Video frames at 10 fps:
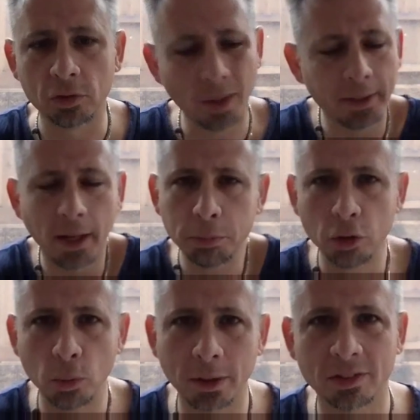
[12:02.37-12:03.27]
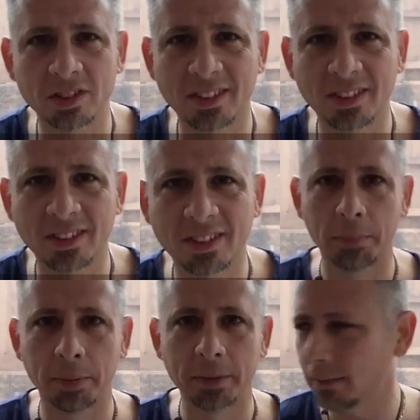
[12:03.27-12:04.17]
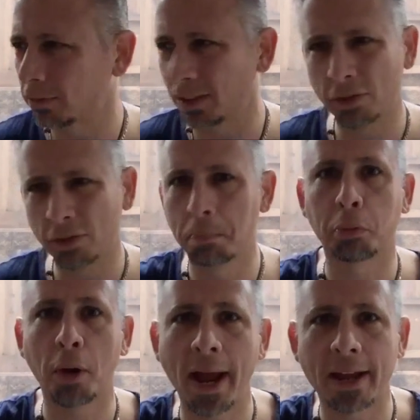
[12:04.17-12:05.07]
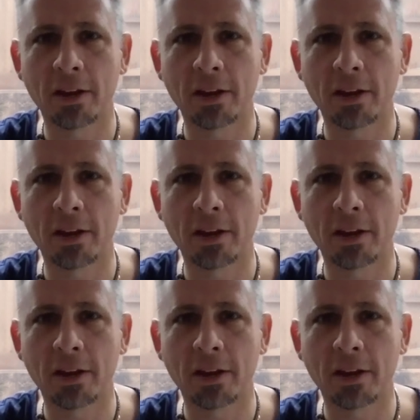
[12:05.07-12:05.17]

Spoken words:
Well, it helps you escape. Gives you a break.